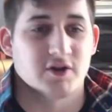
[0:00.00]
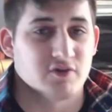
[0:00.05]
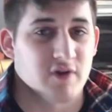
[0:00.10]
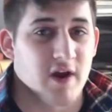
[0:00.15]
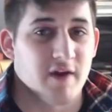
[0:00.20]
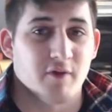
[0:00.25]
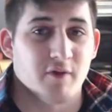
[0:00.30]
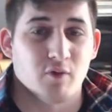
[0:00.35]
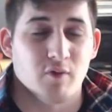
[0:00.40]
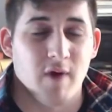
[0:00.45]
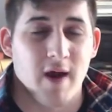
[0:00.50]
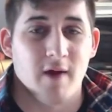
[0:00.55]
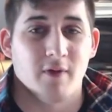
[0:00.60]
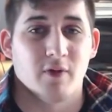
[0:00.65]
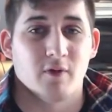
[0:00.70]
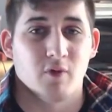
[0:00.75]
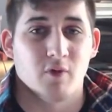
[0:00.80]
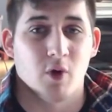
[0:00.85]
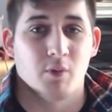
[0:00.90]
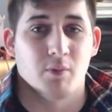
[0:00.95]
drive around
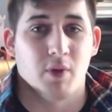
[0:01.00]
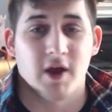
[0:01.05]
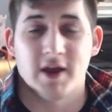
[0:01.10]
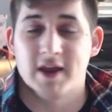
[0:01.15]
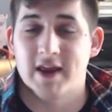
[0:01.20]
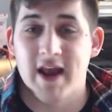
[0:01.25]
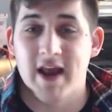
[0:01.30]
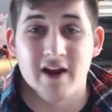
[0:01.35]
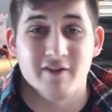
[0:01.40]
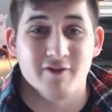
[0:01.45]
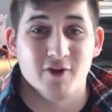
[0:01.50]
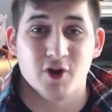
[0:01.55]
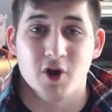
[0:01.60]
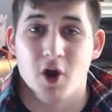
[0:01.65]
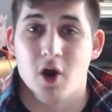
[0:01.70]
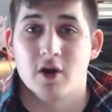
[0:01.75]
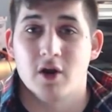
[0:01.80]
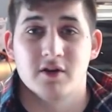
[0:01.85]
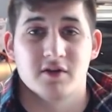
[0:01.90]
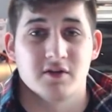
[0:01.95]
the roadblock, get out of your
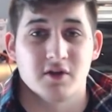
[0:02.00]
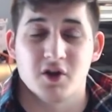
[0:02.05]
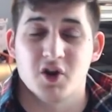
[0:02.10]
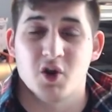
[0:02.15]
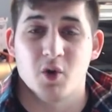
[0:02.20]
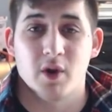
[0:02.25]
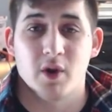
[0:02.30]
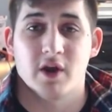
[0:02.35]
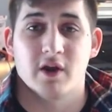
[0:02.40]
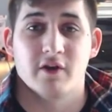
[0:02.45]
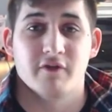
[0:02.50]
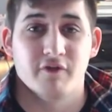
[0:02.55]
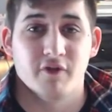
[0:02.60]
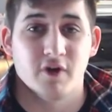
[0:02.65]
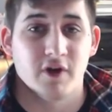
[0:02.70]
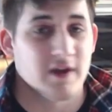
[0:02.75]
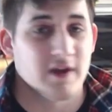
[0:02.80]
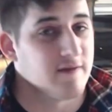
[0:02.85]
car and start going on foot,